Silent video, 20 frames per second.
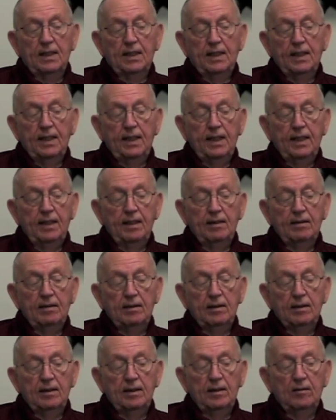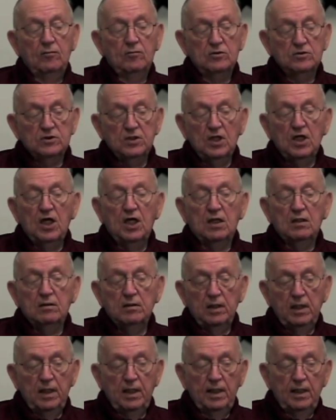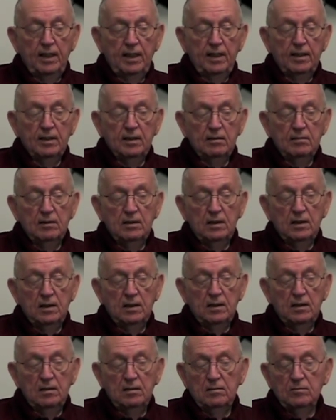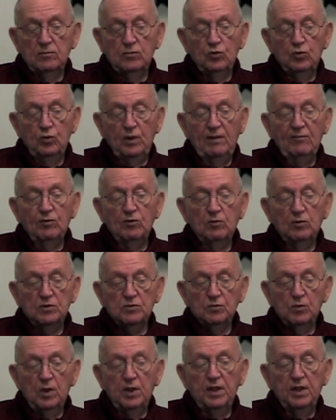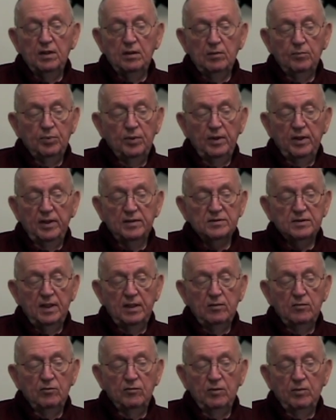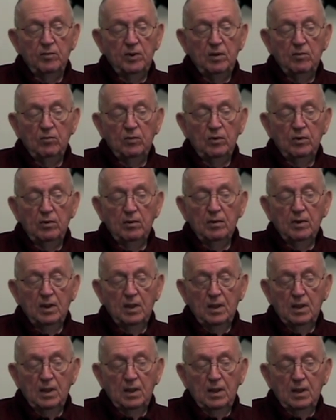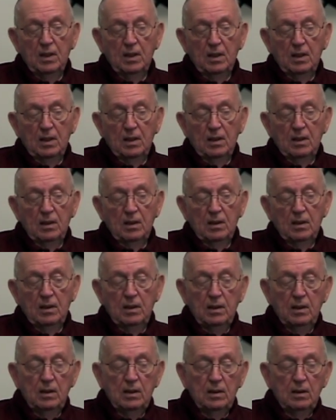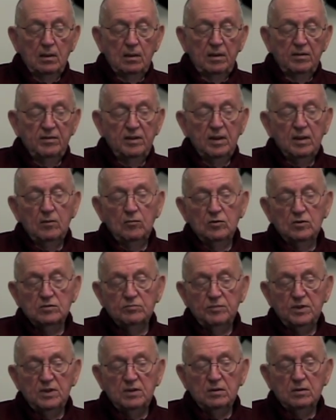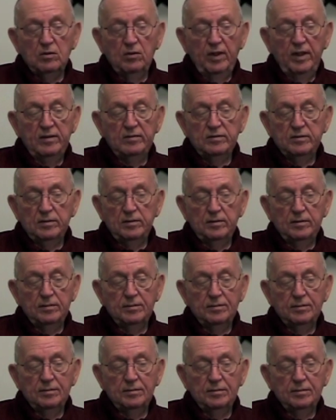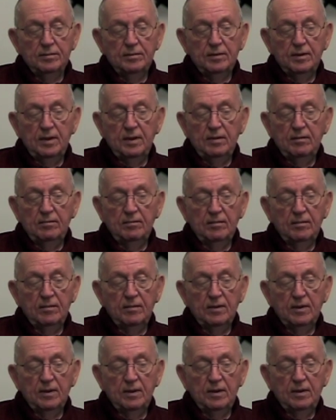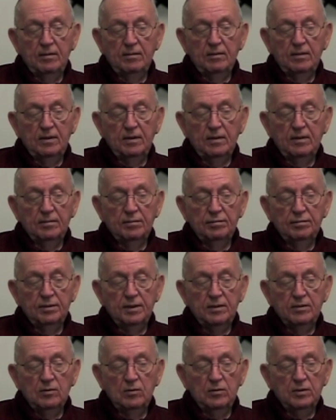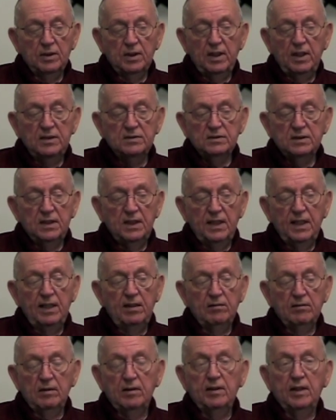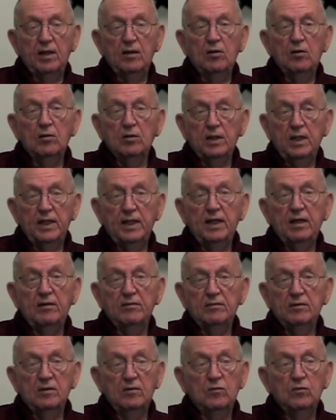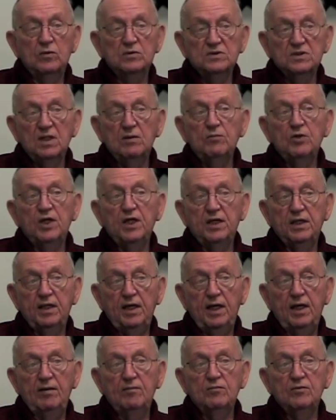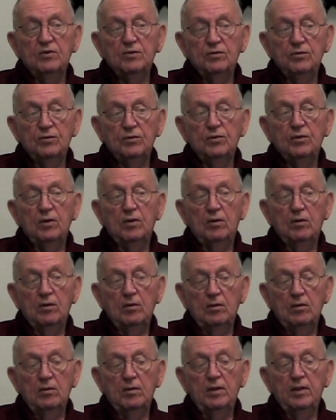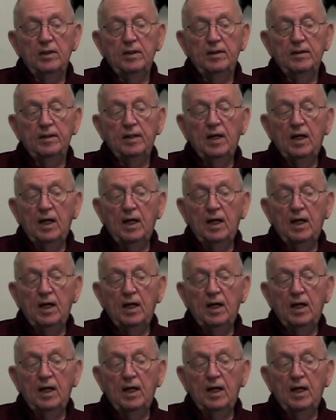And it was luck. They had, whoever was running the place, I don't remember, I think it was Bill Granzo. And he told the guys to get out, and they all got out. And when somebody came to Earl and